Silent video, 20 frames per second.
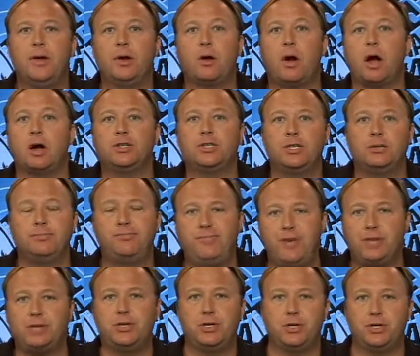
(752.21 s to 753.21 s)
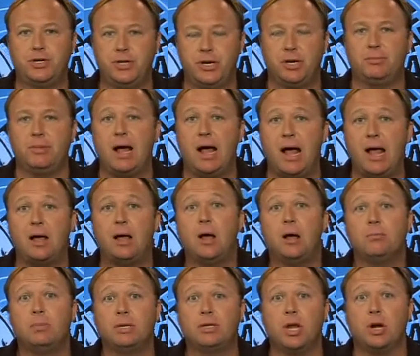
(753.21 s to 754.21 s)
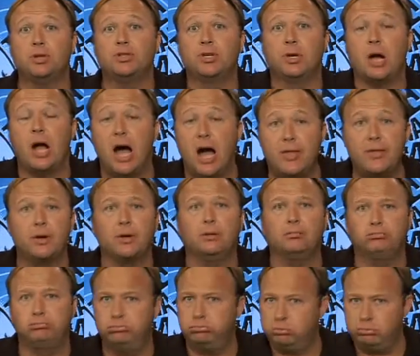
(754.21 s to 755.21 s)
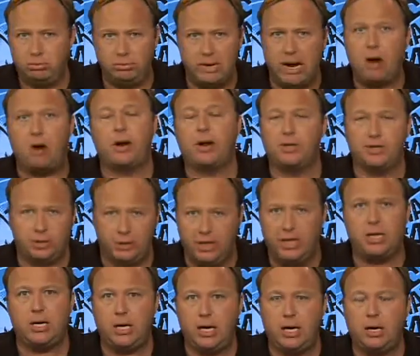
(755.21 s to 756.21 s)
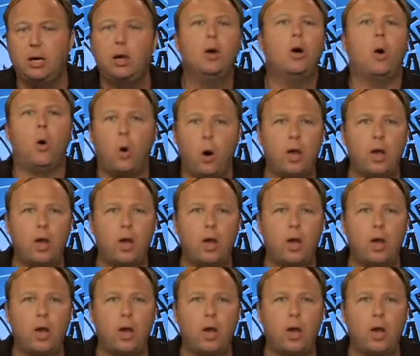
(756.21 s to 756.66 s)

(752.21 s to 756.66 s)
there are some fissures nearby, but those are other areas leaking,